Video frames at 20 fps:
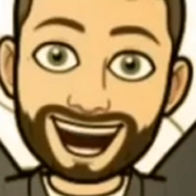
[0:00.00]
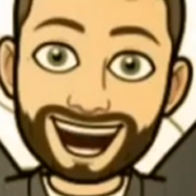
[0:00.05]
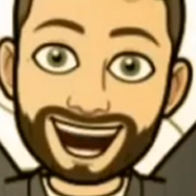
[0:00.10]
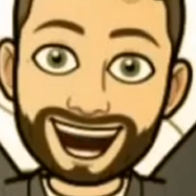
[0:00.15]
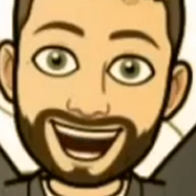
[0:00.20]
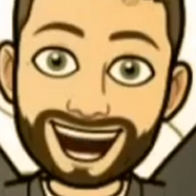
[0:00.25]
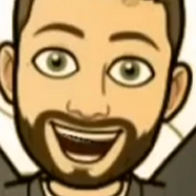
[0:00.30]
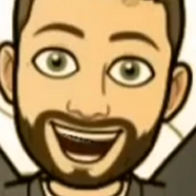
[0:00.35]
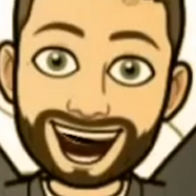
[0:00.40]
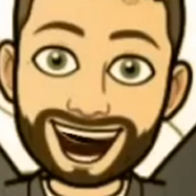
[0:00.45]

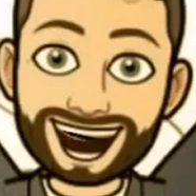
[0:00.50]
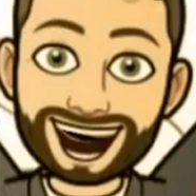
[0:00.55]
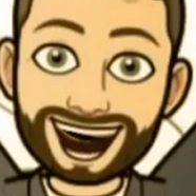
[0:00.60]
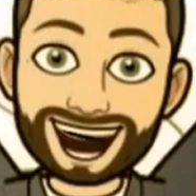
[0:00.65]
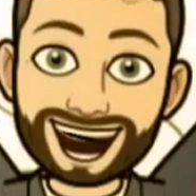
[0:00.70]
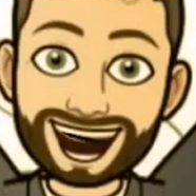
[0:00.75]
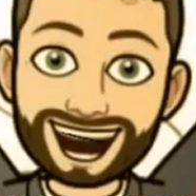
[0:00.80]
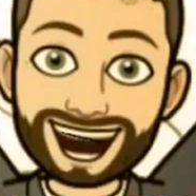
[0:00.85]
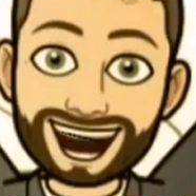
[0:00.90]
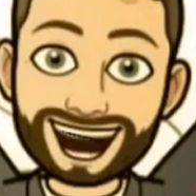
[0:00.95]
What
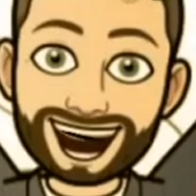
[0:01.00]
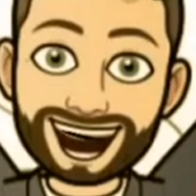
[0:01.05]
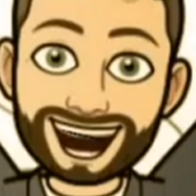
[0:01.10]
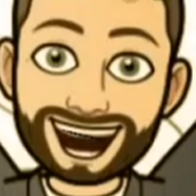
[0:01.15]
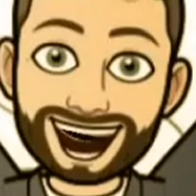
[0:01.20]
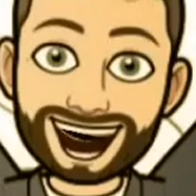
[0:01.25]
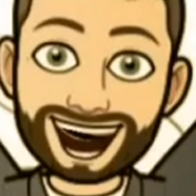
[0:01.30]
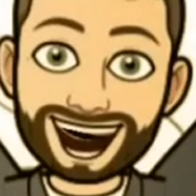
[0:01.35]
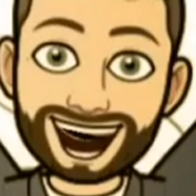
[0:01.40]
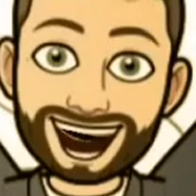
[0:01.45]
happens to a
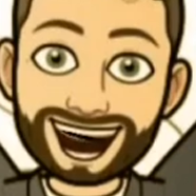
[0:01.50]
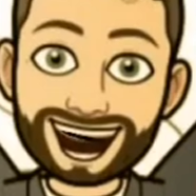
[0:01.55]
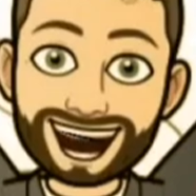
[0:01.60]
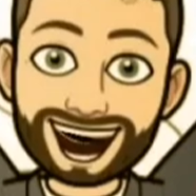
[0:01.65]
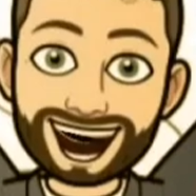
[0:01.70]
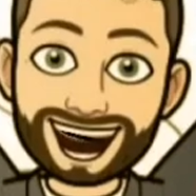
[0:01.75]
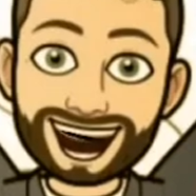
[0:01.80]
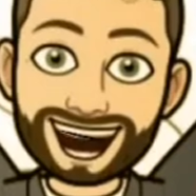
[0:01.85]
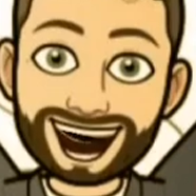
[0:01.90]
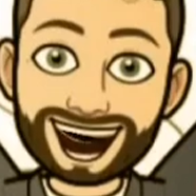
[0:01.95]
puddle after
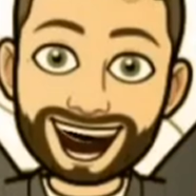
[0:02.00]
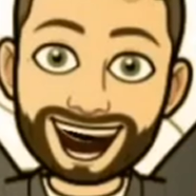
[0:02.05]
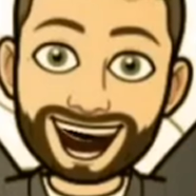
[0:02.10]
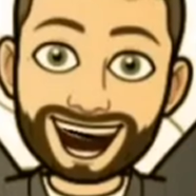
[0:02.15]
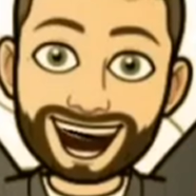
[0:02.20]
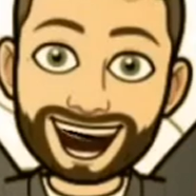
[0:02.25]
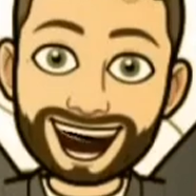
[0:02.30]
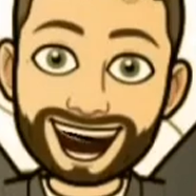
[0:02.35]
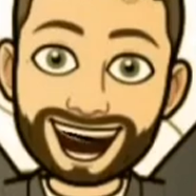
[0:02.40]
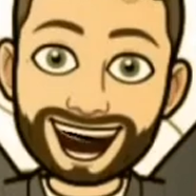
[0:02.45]
it
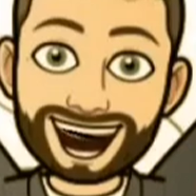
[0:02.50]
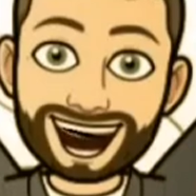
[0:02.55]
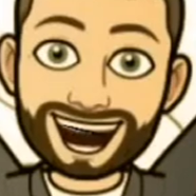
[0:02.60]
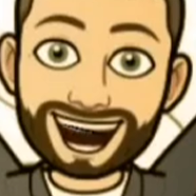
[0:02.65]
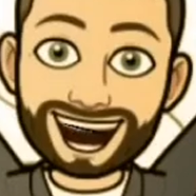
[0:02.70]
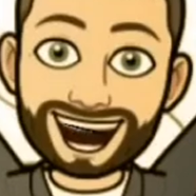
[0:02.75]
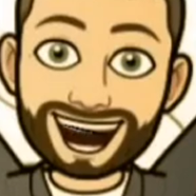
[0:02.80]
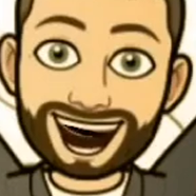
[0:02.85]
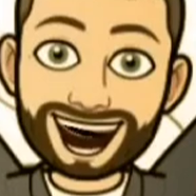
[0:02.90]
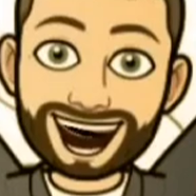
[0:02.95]
rains and the rain
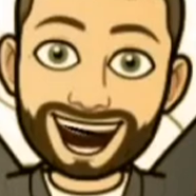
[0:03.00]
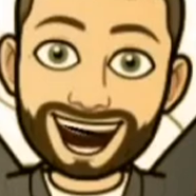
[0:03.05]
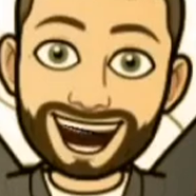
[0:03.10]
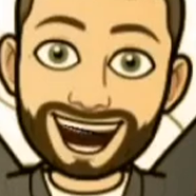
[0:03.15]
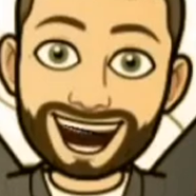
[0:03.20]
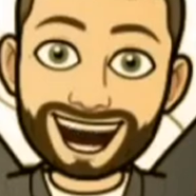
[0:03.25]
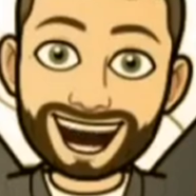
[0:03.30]
has stopped?